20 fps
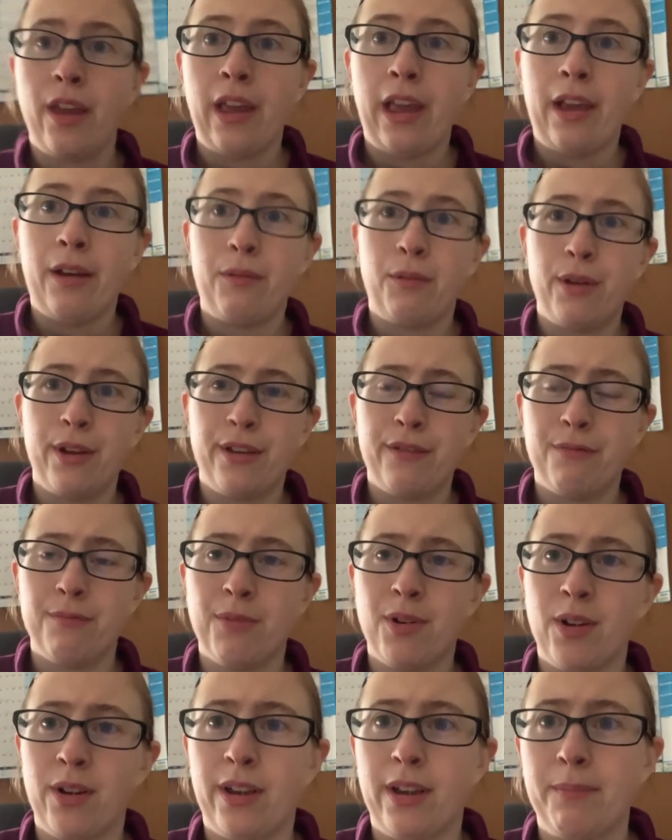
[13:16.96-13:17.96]
with
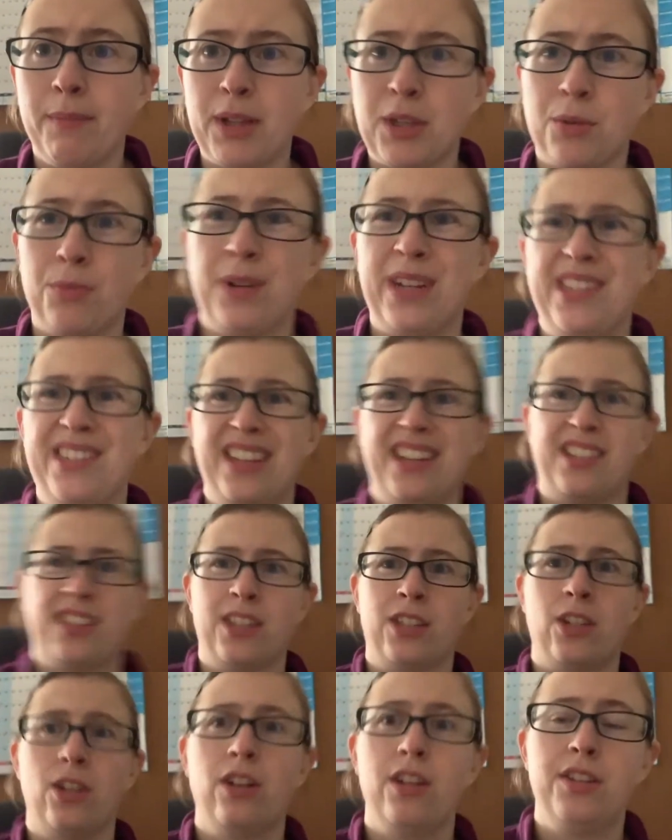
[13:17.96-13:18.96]
my muscle-based
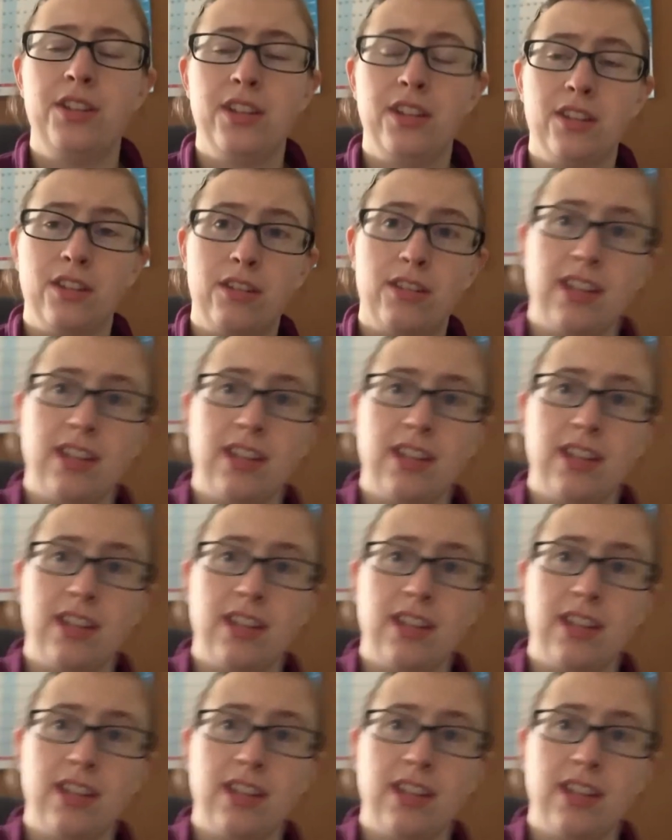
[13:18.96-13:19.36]
exercises that